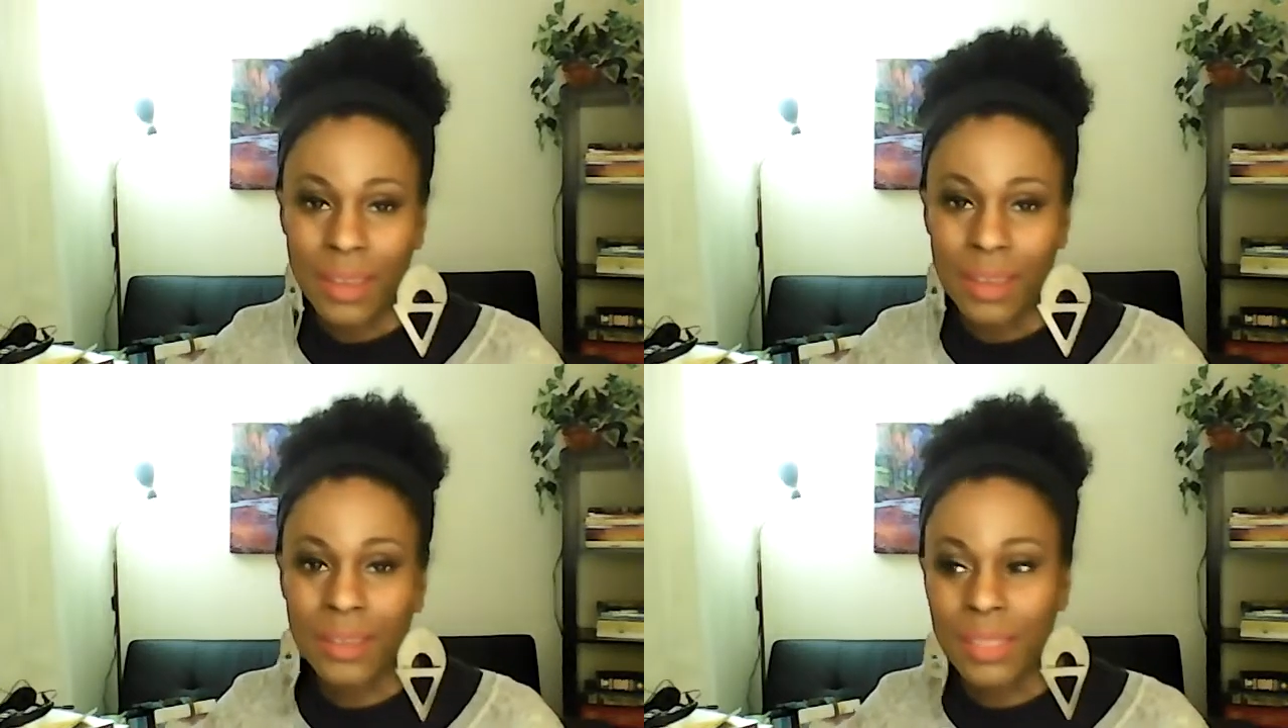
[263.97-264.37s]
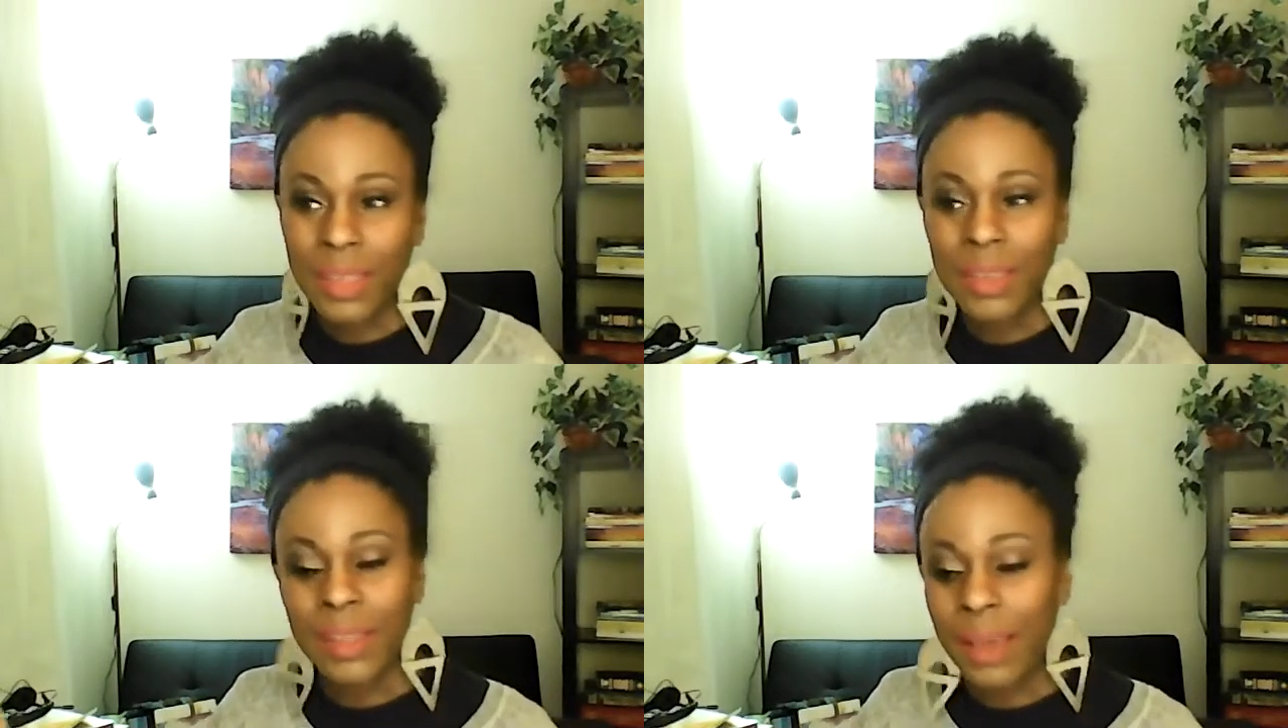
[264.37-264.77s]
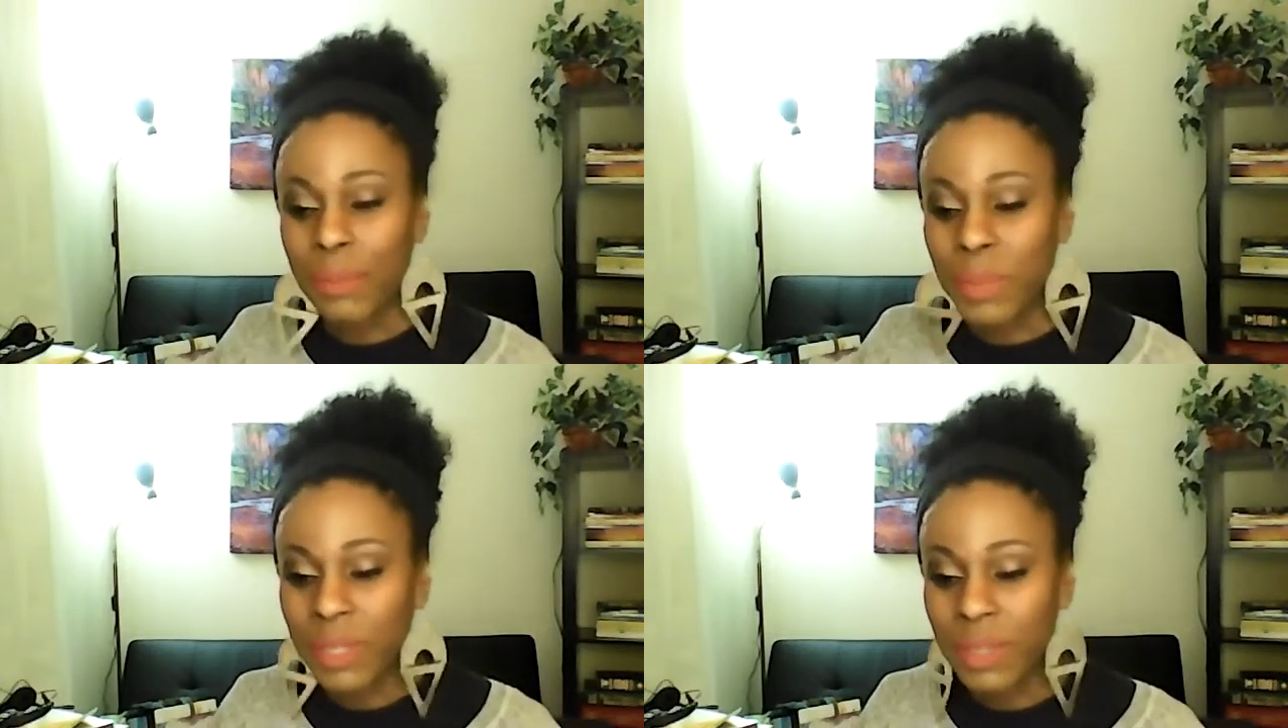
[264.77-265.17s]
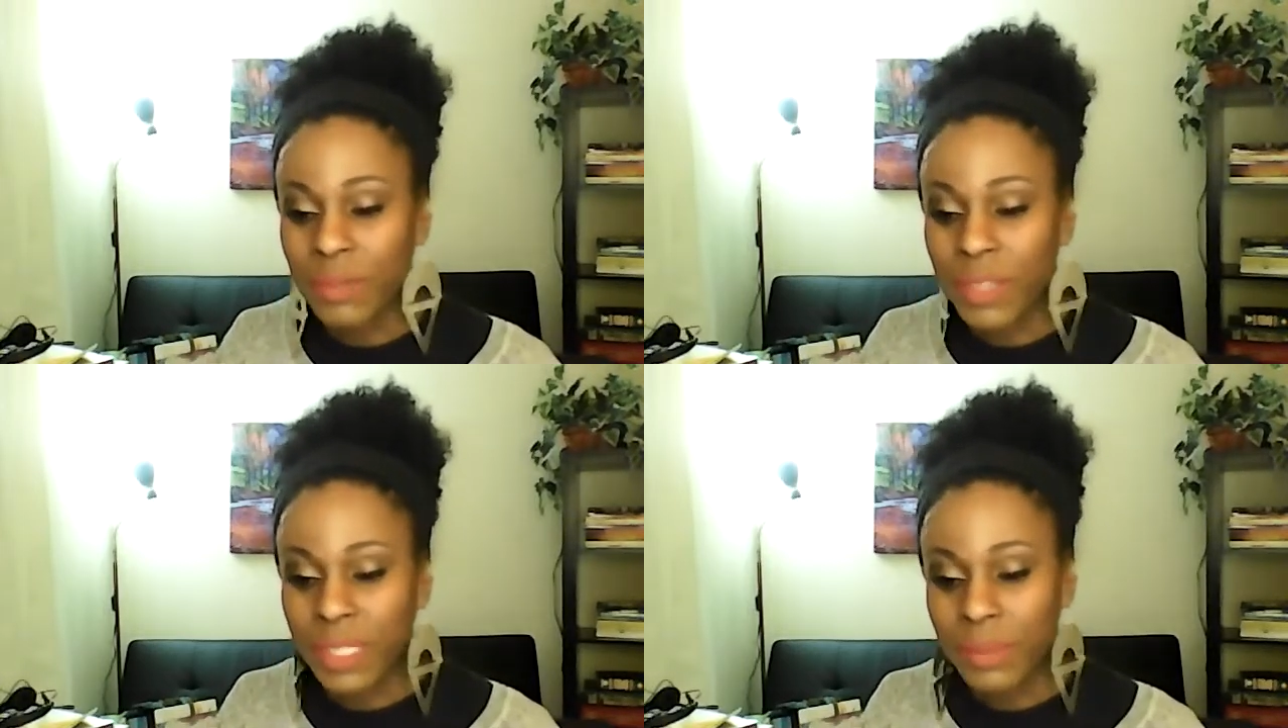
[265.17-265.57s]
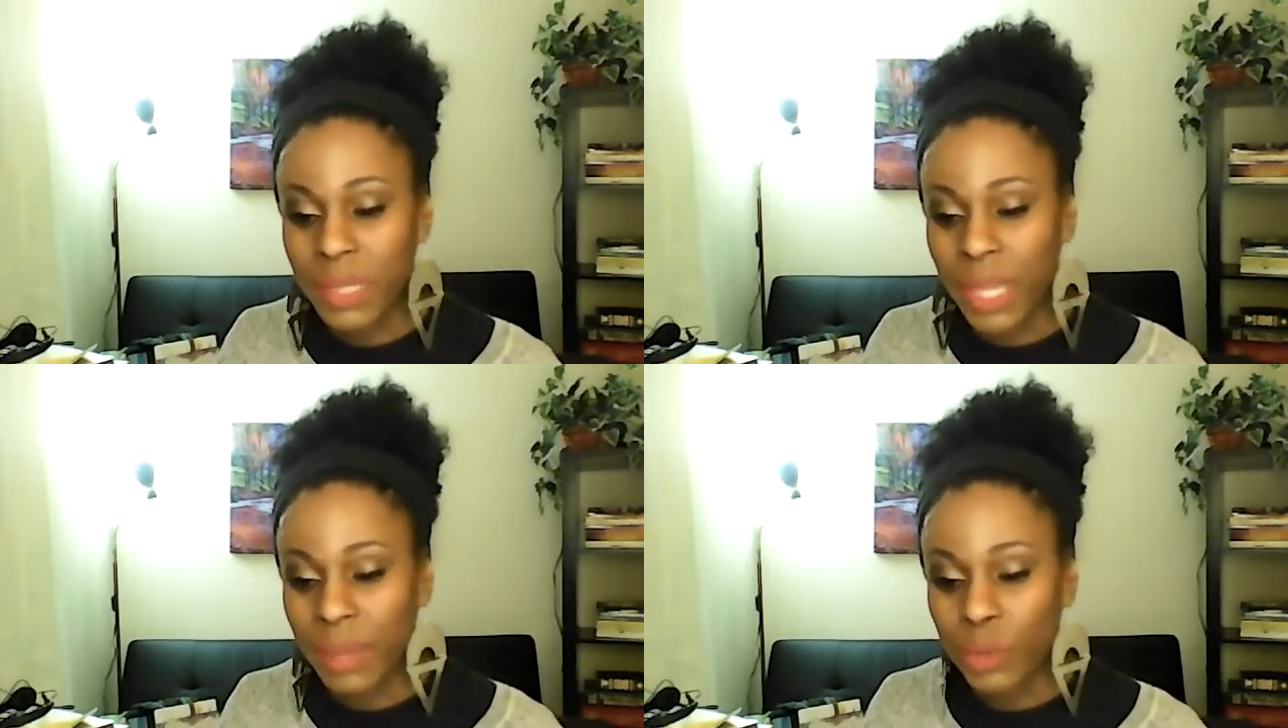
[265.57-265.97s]
And the thing that I believe that
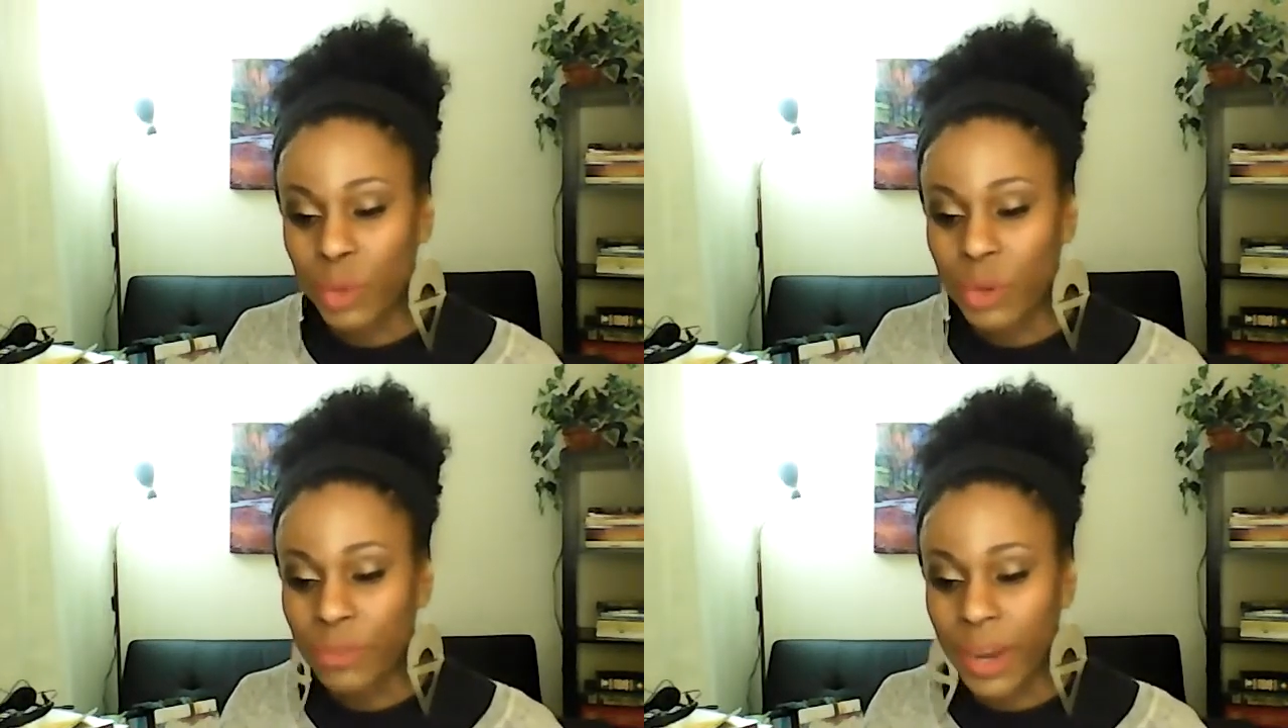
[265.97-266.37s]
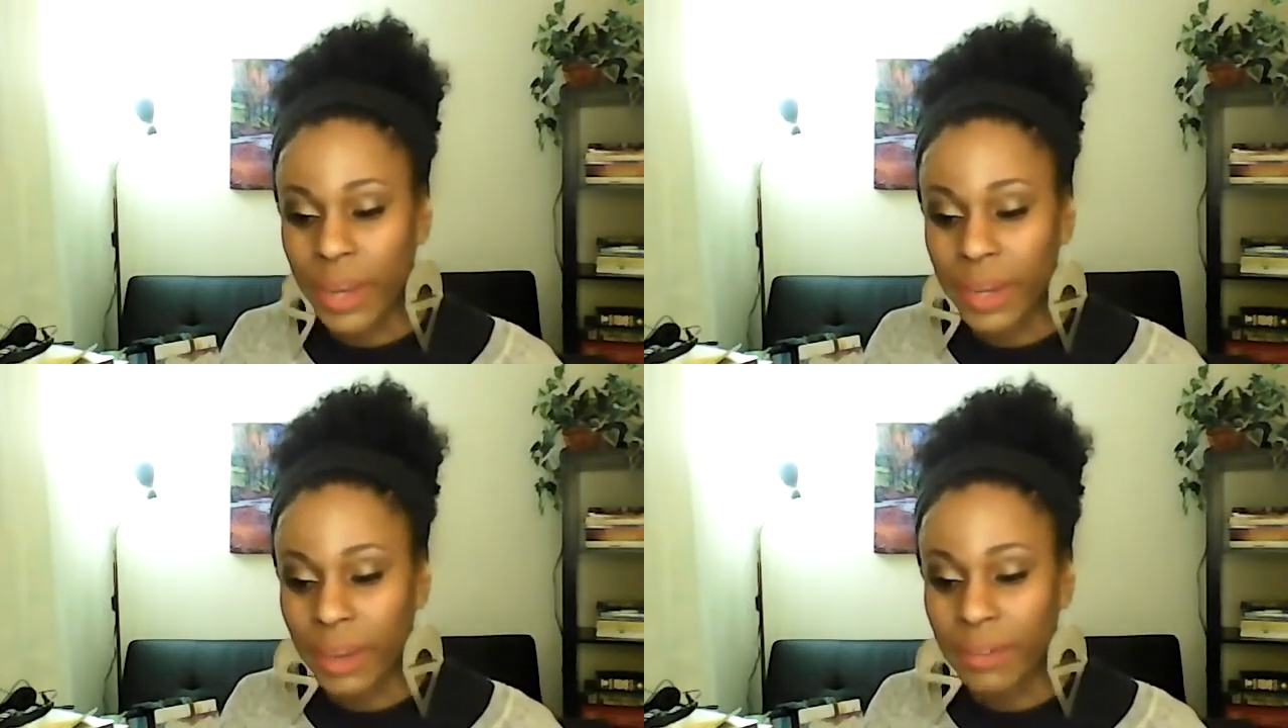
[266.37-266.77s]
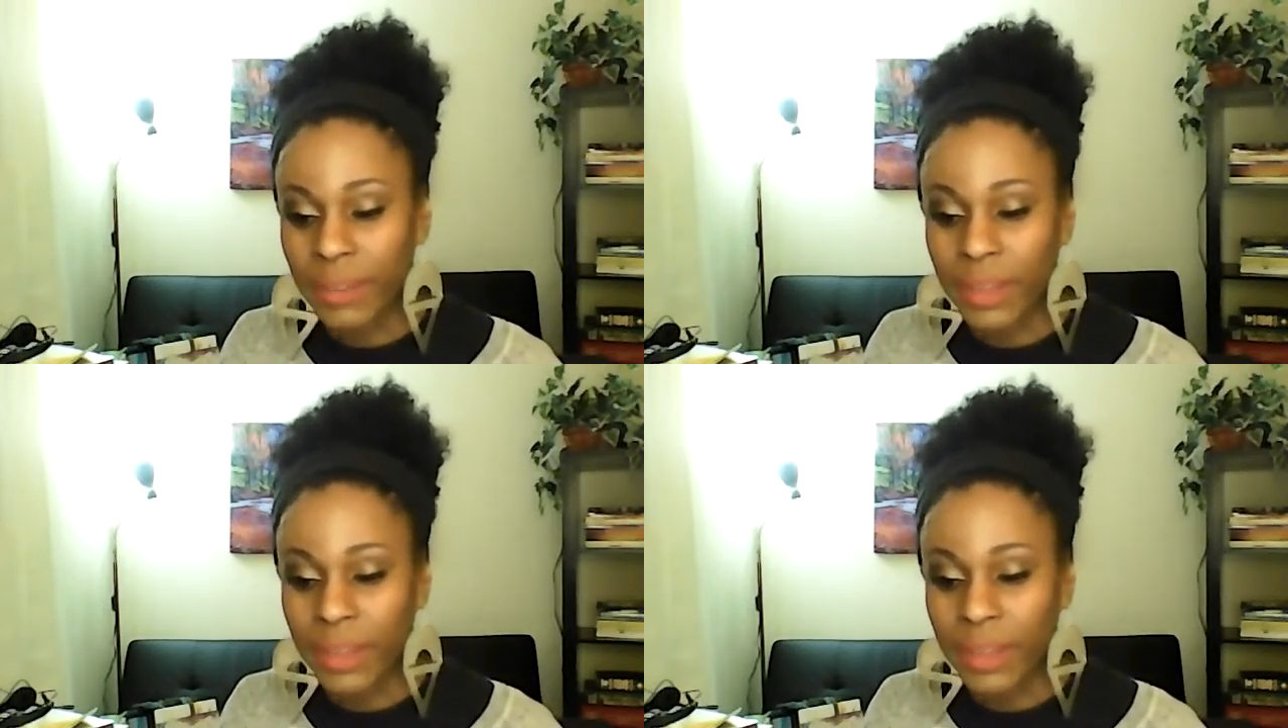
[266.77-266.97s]
sometimes we're afraid of